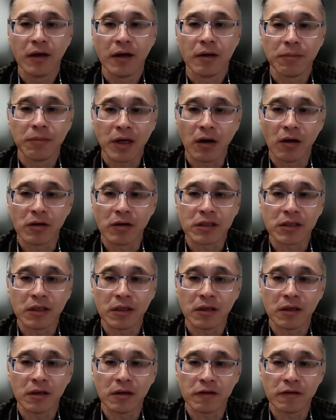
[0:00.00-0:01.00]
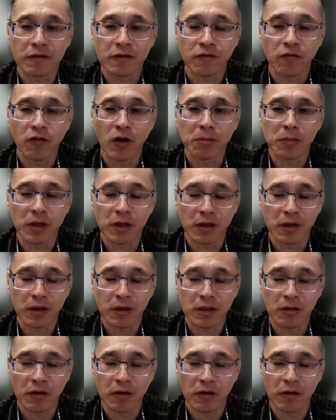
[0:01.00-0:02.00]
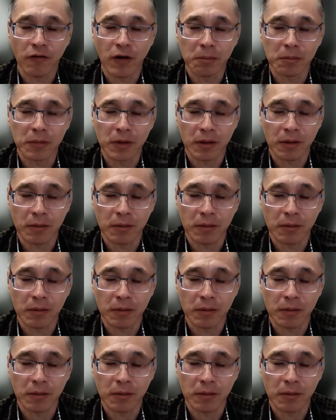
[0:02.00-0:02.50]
because from the